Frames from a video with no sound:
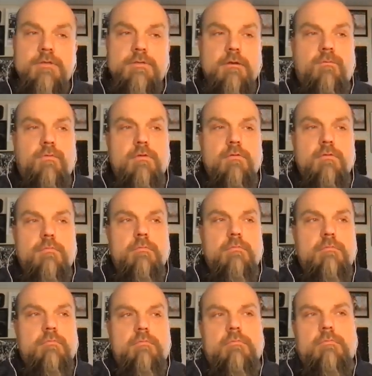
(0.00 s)
So if you
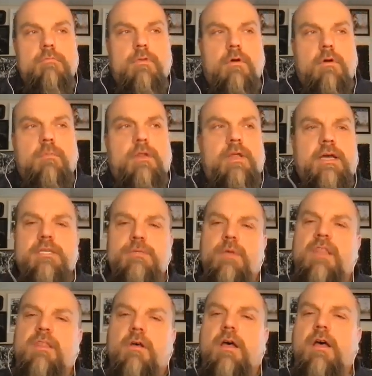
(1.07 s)
normalize
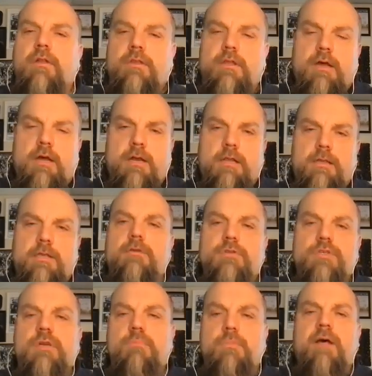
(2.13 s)
mental health on a
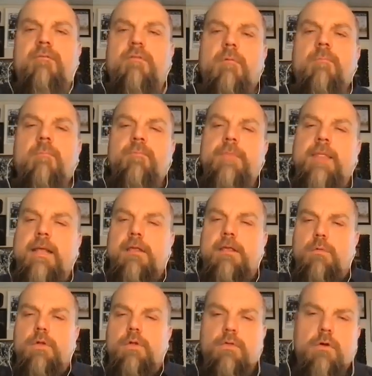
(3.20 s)
leadership level,
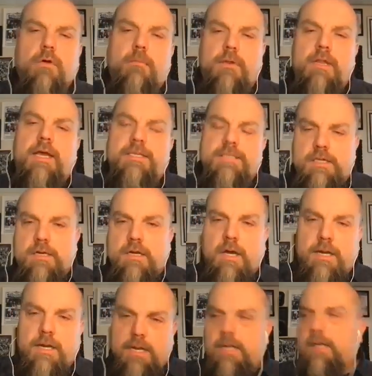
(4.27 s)
you will normalize it
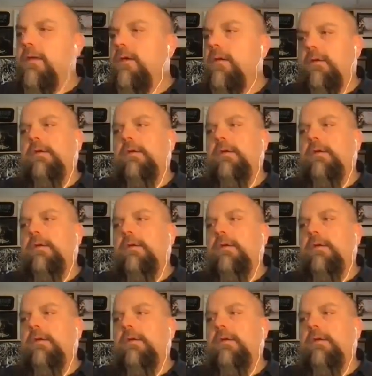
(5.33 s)
on a